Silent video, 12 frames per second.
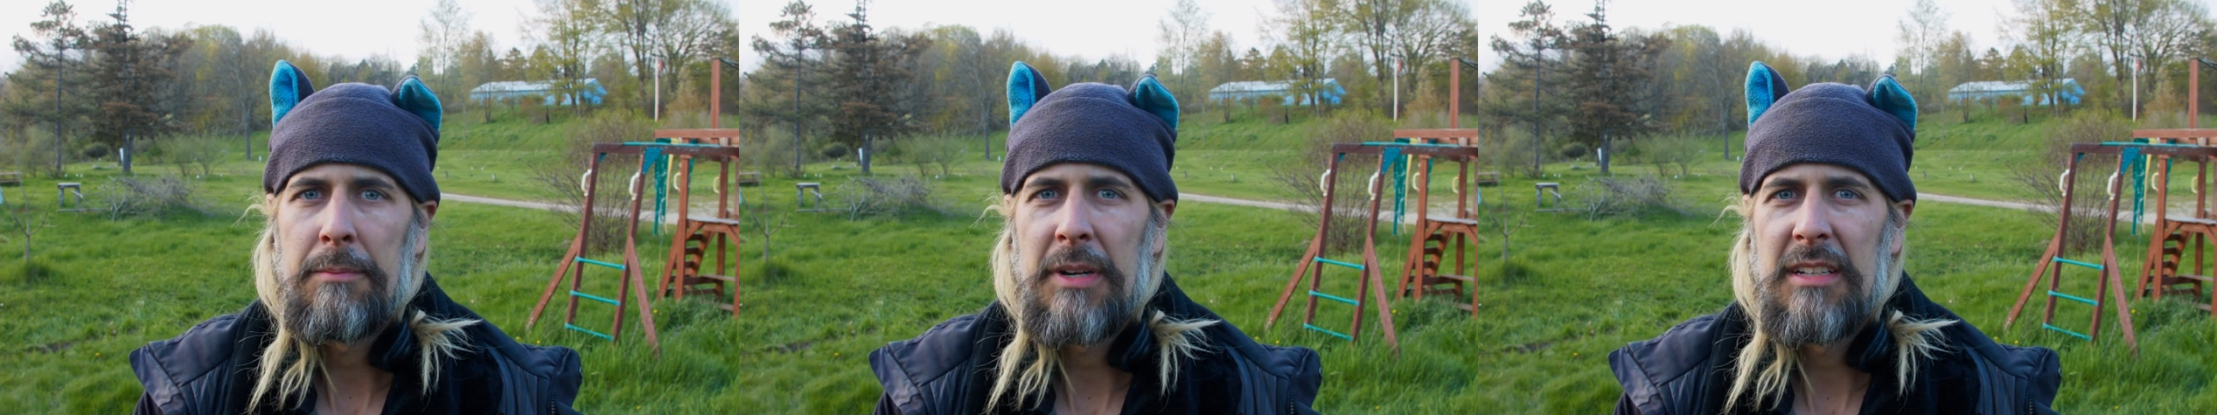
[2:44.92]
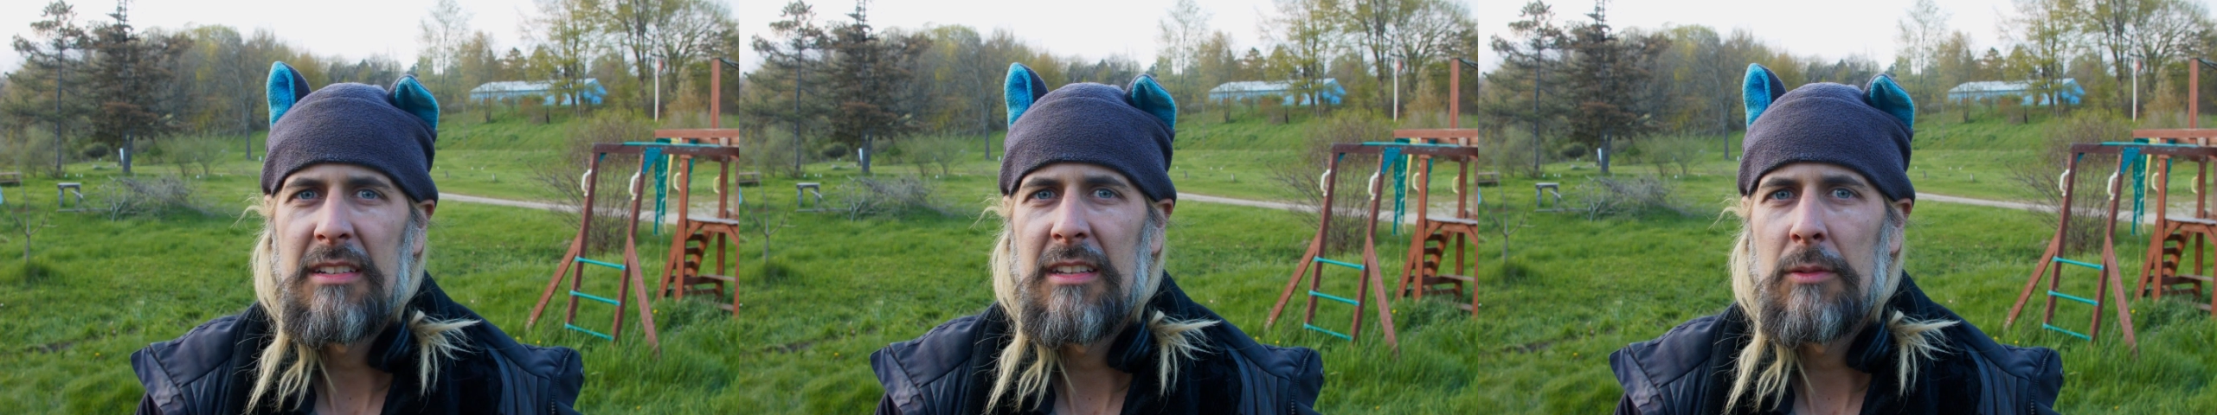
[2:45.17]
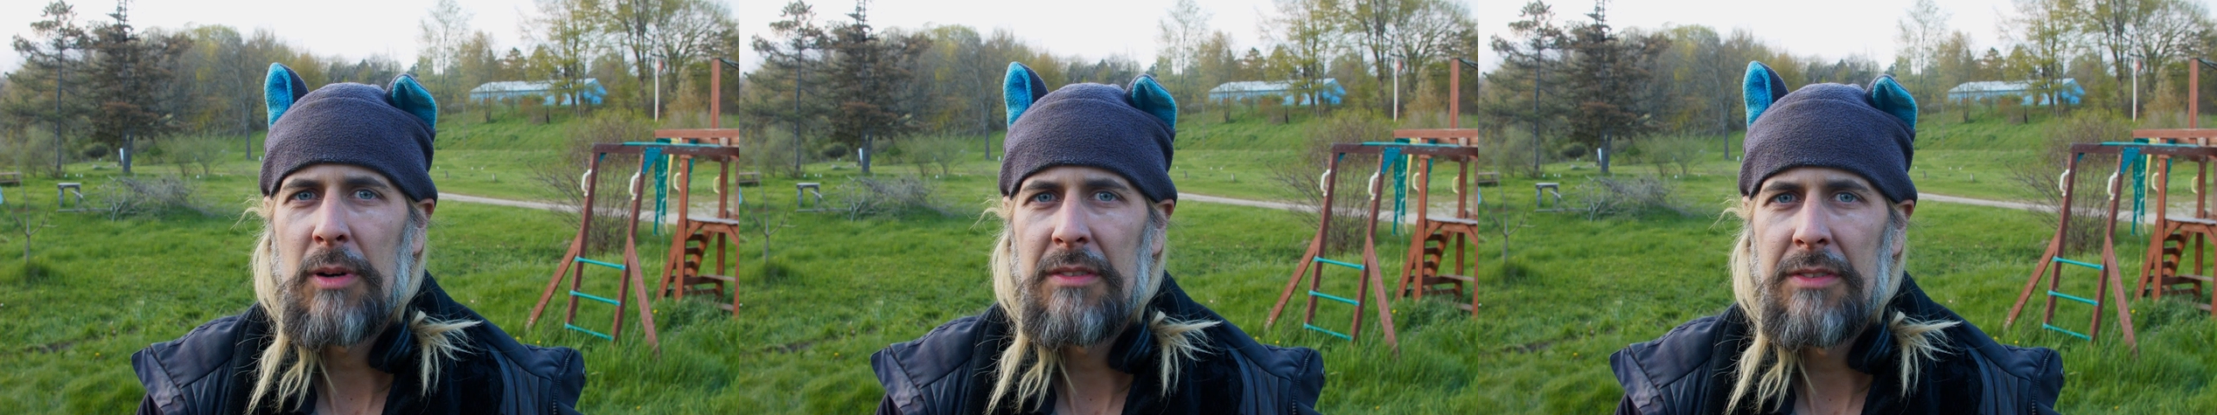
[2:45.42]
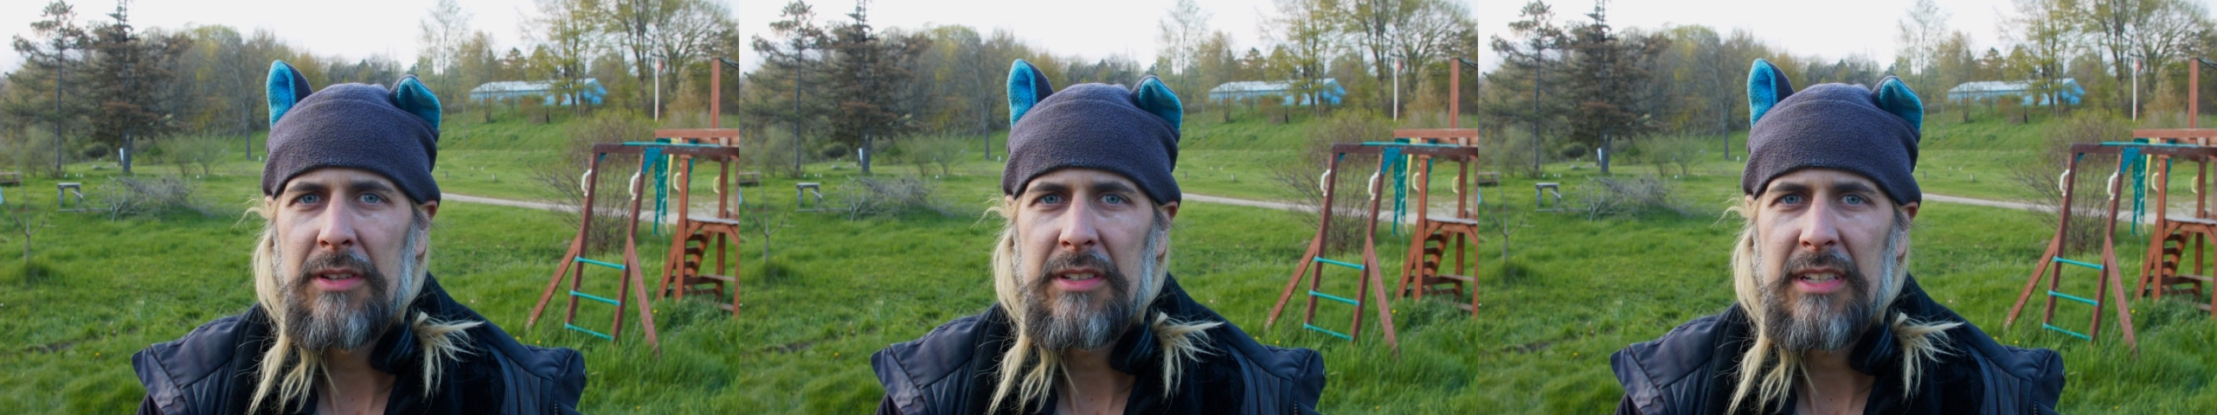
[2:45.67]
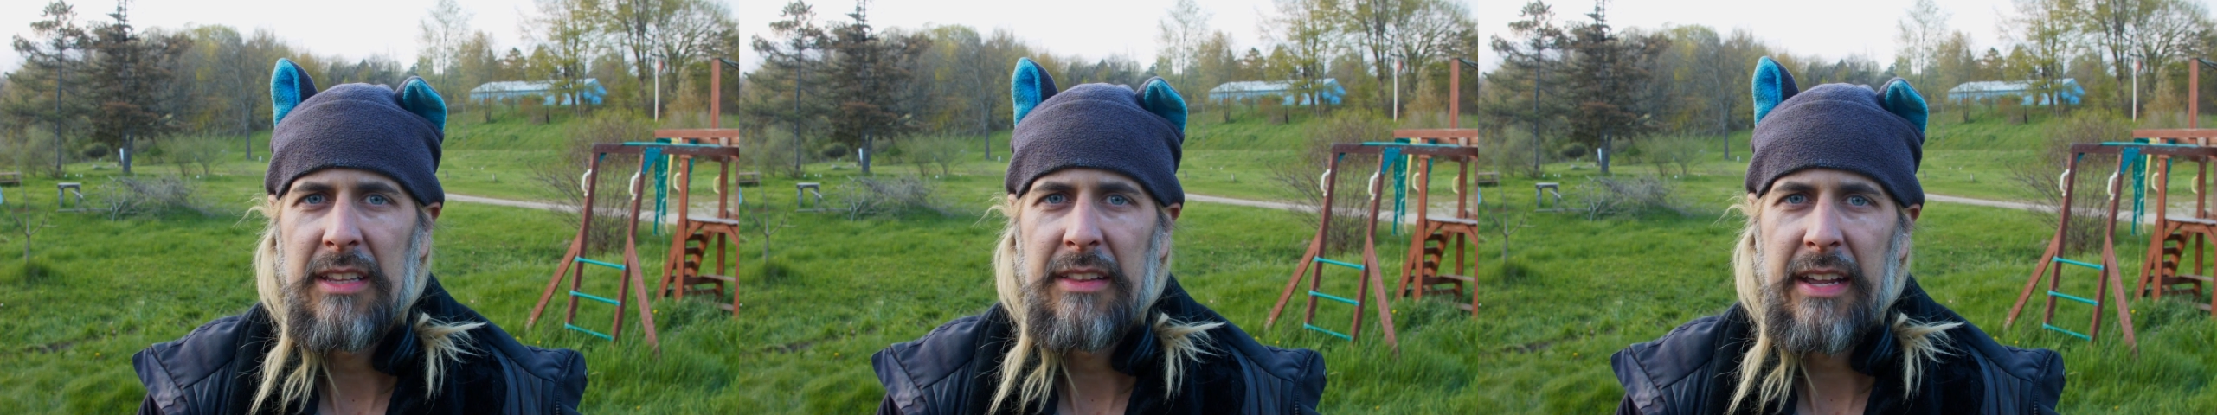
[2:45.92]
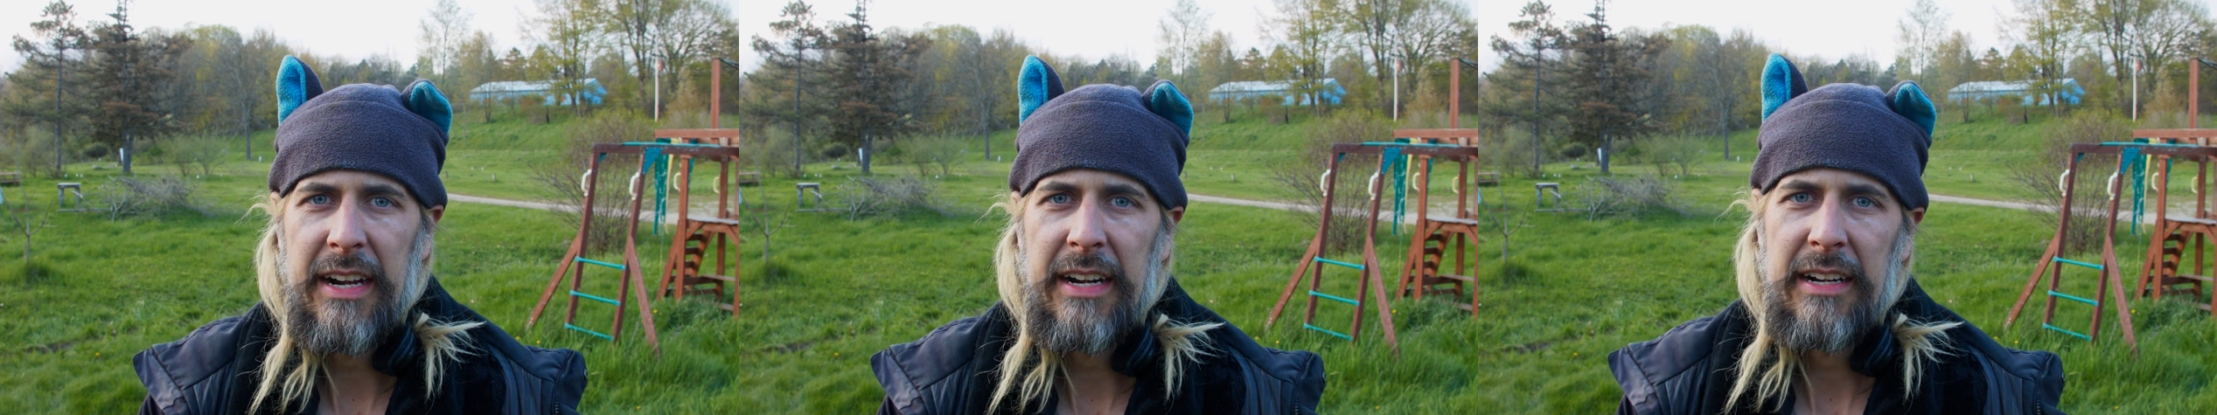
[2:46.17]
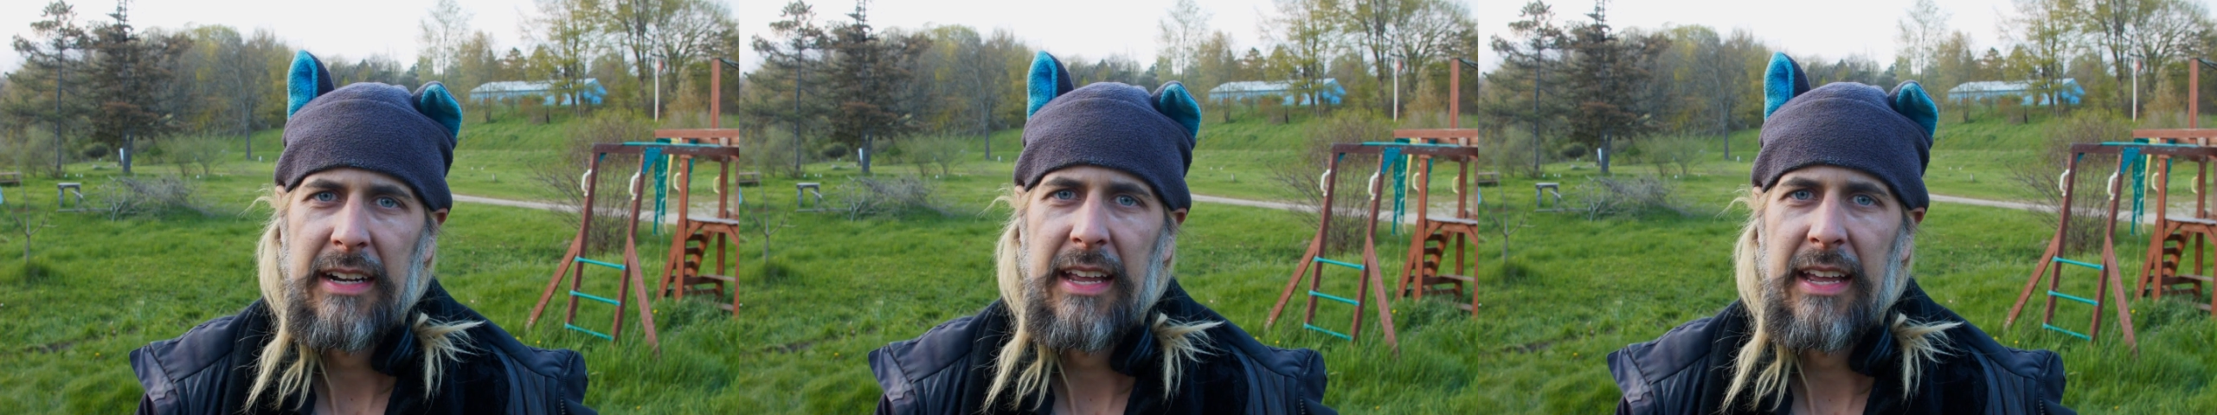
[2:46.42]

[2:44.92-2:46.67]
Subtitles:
bridged the 12 volts in there,